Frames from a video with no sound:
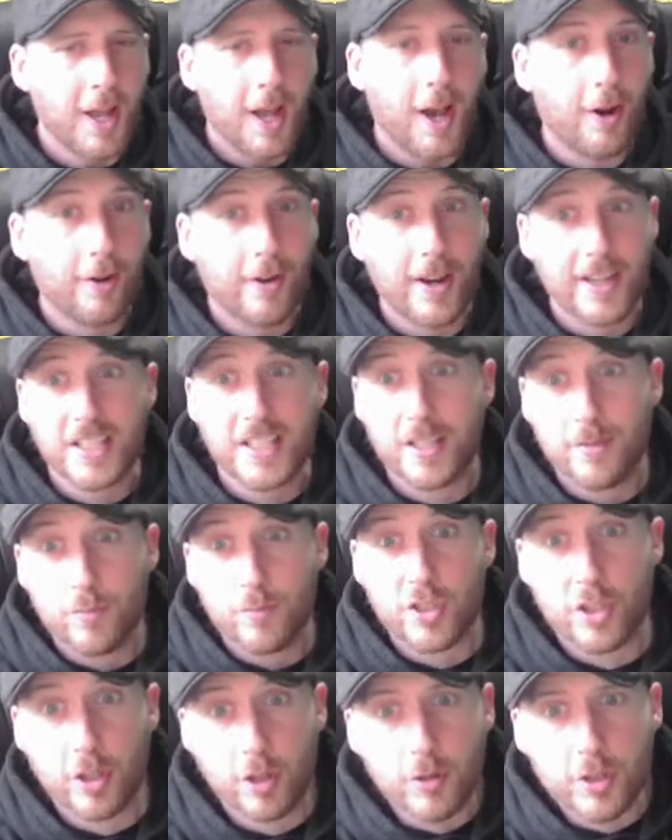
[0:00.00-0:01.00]
All right,
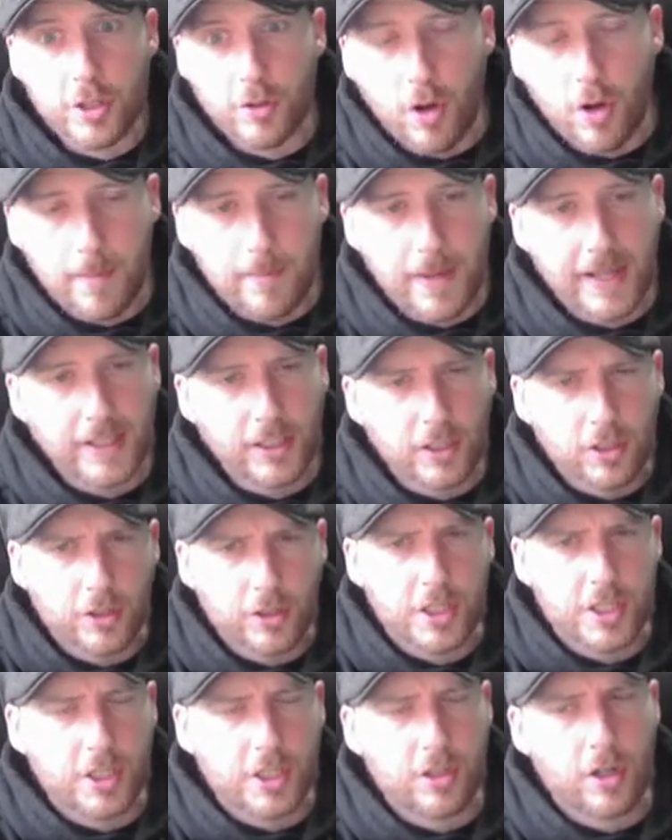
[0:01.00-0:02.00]
so those are our main
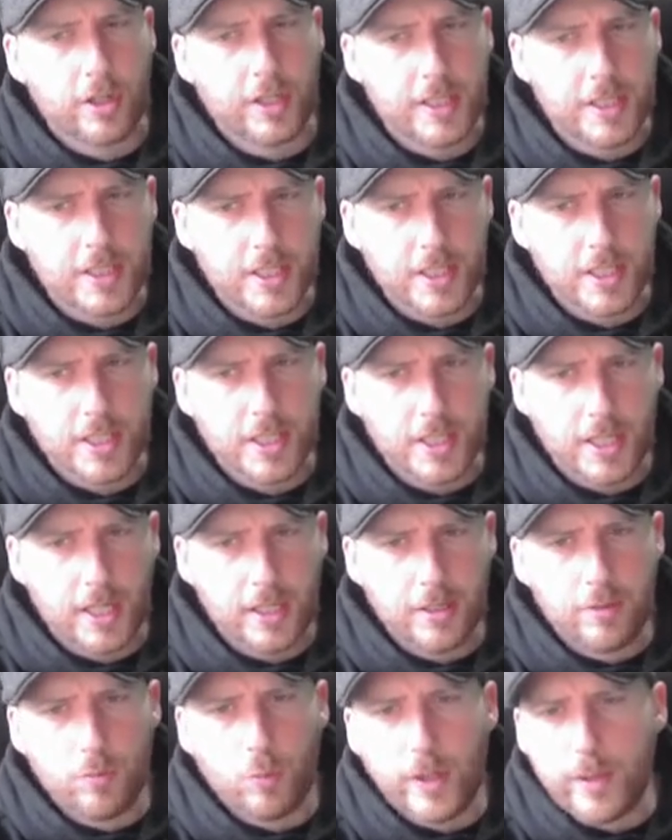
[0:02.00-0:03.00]
gods and goddesses,
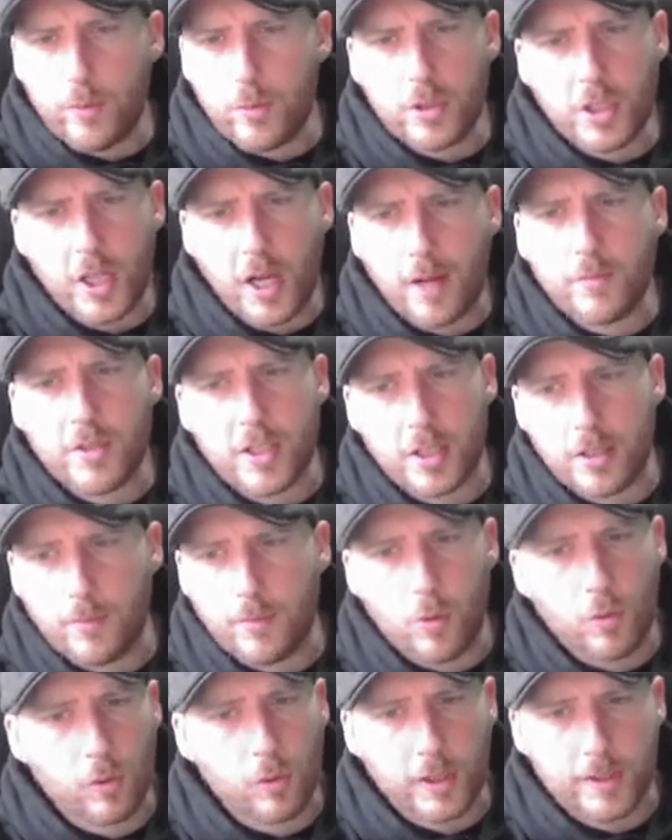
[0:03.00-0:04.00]
and we will come to them
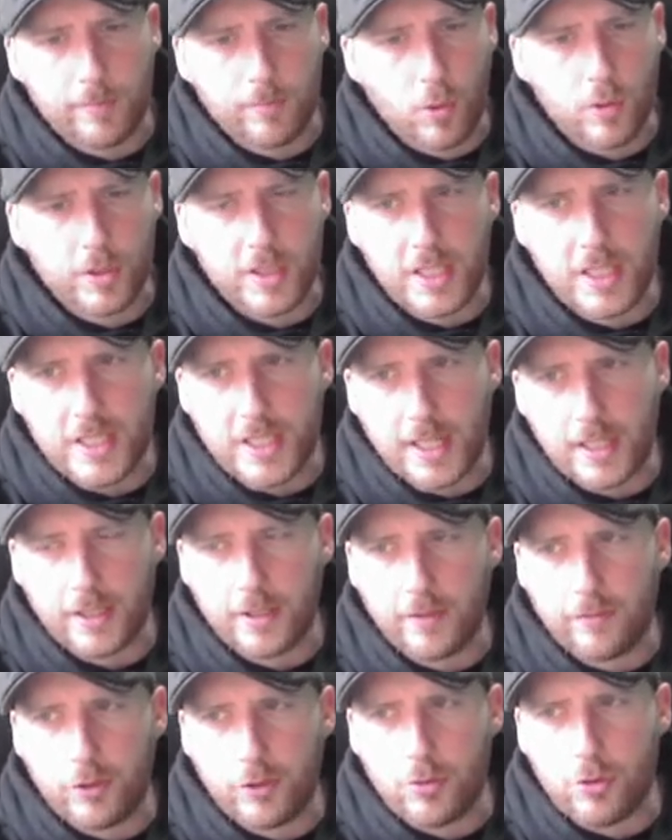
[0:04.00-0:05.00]
all in more detail in
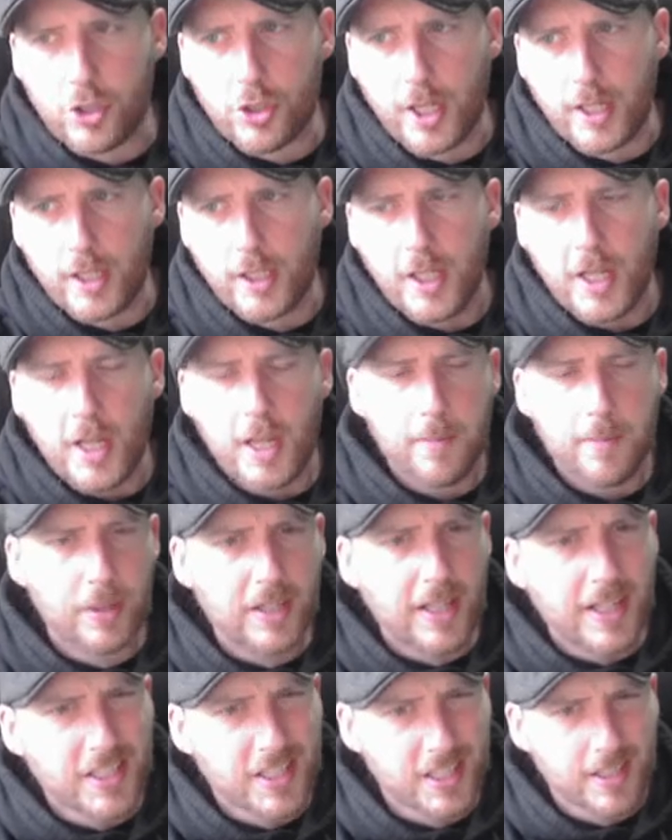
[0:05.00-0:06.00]
the future. But
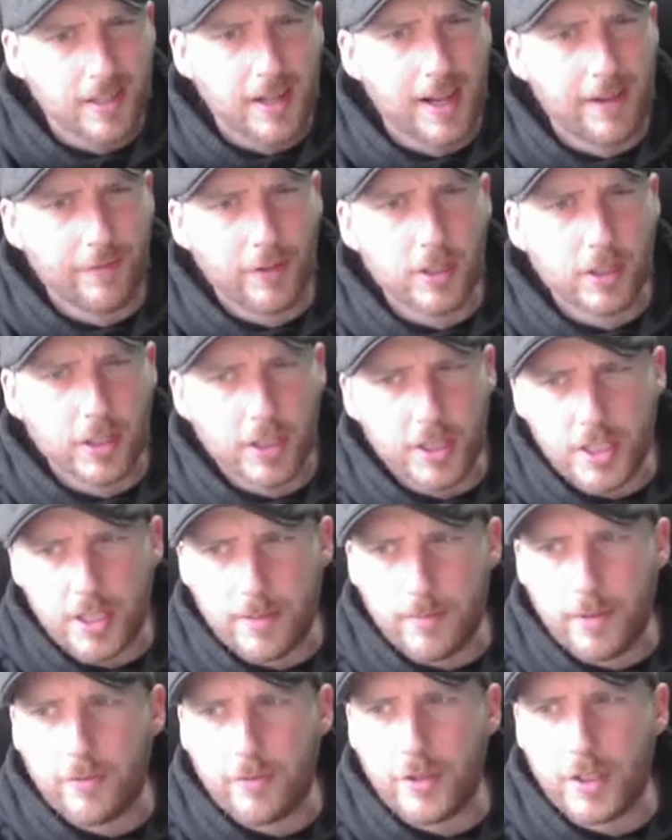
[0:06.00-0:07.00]
let's have a look at
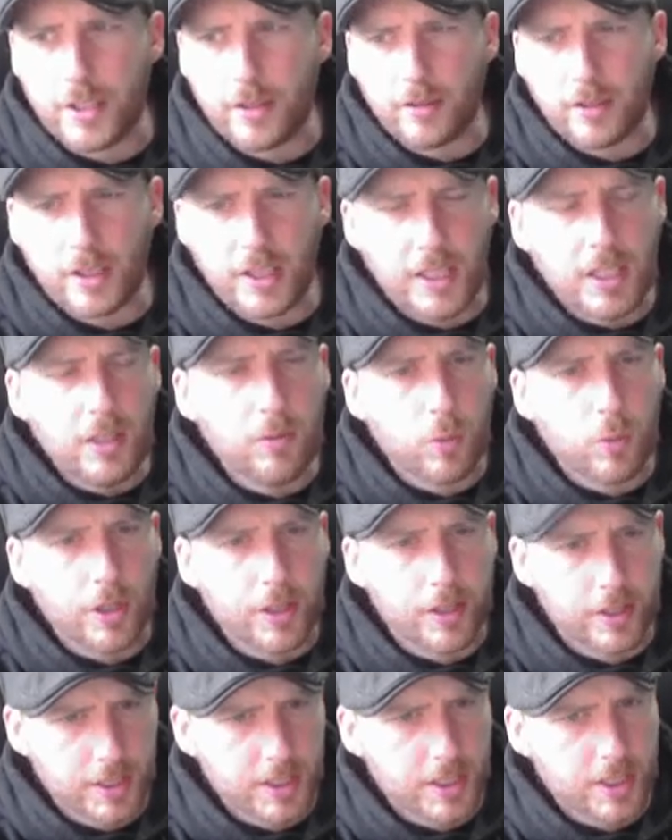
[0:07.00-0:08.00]
some of the key
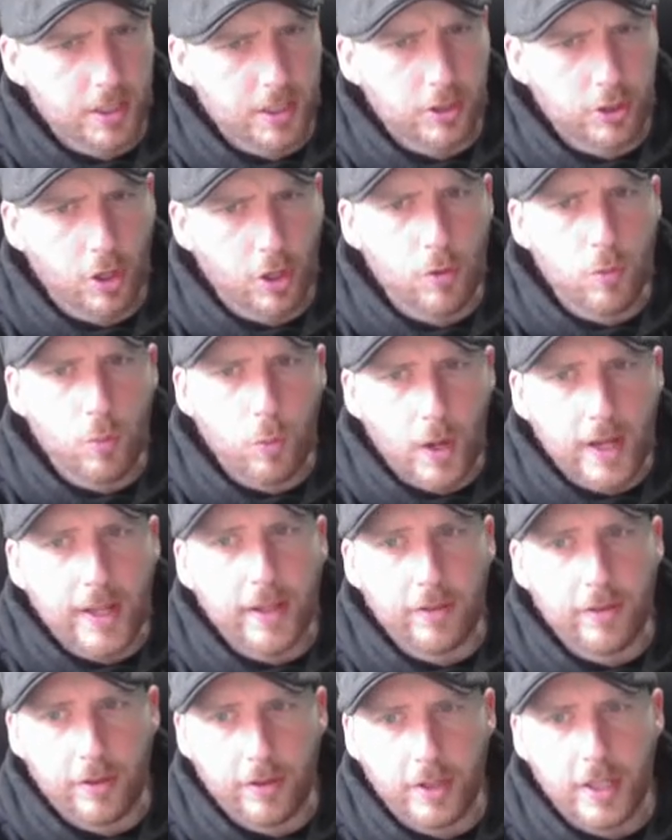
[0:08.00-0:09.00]
words that go
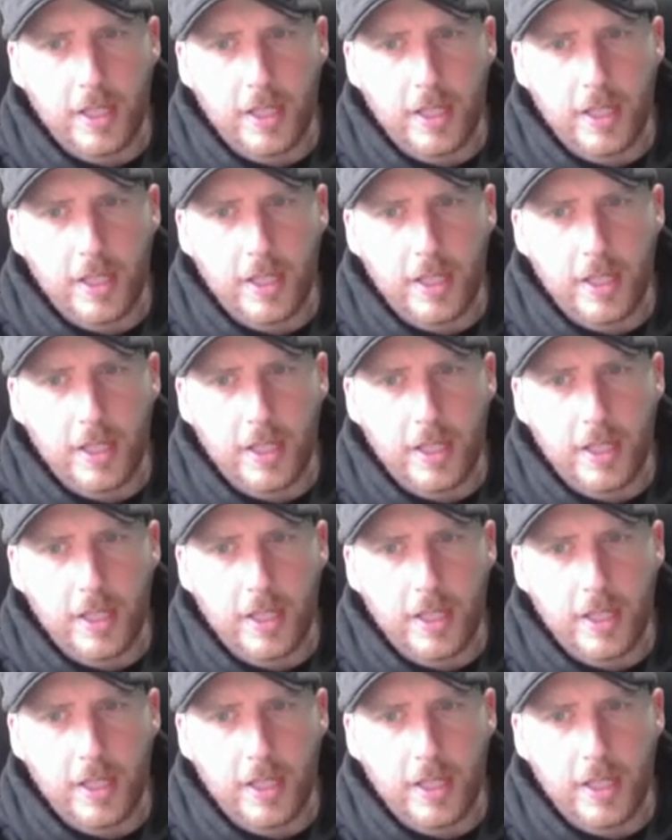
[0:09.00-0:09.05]
with